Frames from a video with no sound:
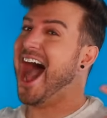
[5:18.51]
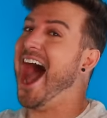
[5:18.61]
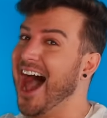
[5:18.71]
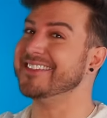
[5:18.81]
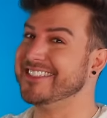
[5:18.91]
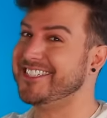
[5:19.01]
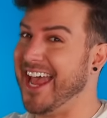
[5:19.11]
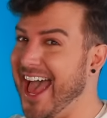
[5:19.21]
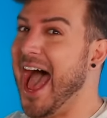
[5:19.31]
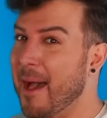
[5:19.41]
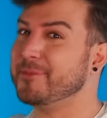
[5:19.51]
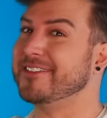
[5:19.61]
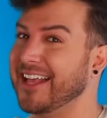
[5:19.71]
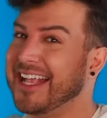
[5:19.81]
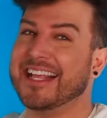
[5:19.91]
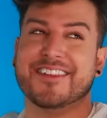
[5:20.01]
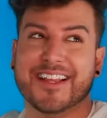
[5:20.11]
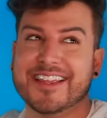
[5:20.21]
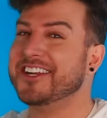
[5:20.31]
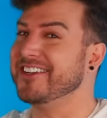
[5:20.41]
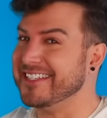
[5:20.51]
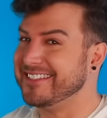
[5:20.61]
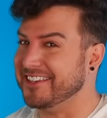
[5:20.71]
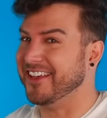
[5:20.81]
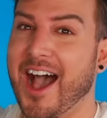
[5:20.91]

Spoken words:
I'm literally TV.